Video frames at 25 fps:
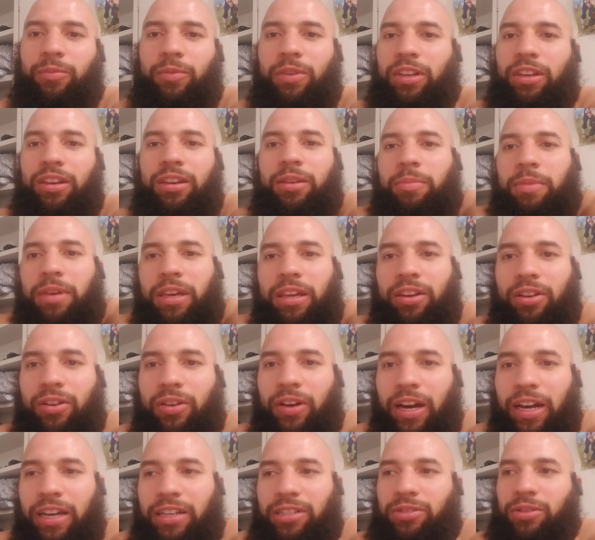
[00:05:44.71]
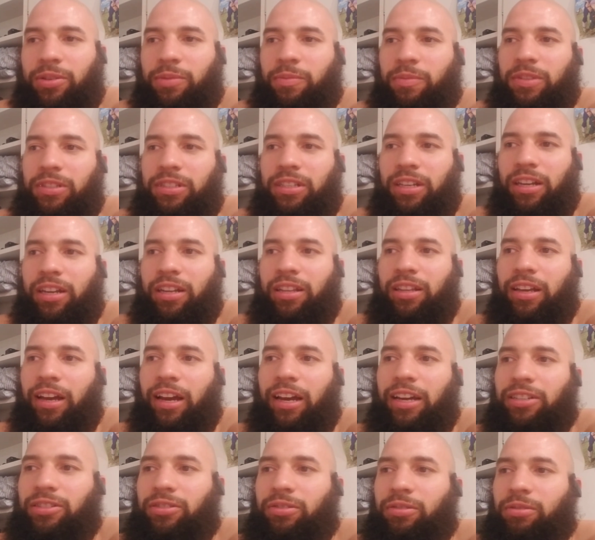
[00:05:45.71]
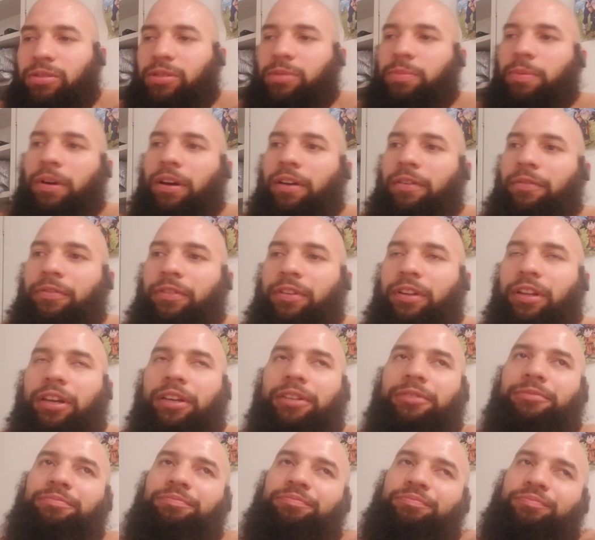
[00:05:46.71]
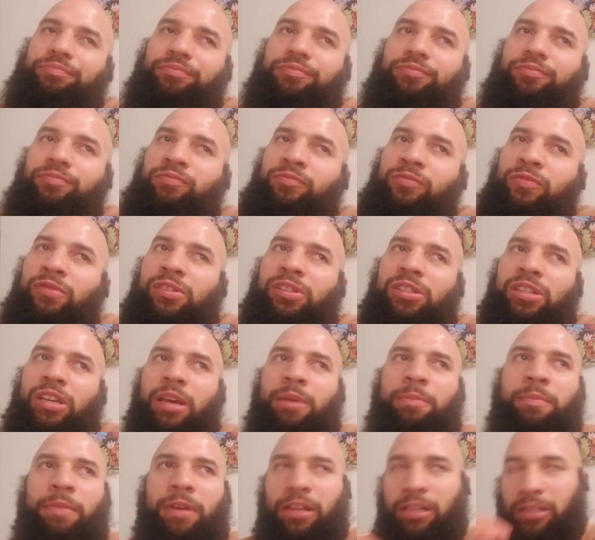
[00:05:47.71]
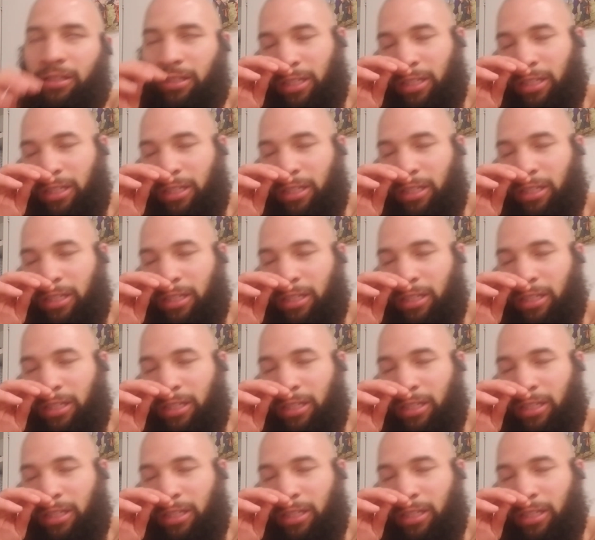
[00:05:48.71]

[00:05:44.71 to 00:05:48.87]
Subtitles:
We didn't even get no ice cream. We sat at the ice cream spot for like 10 minutes.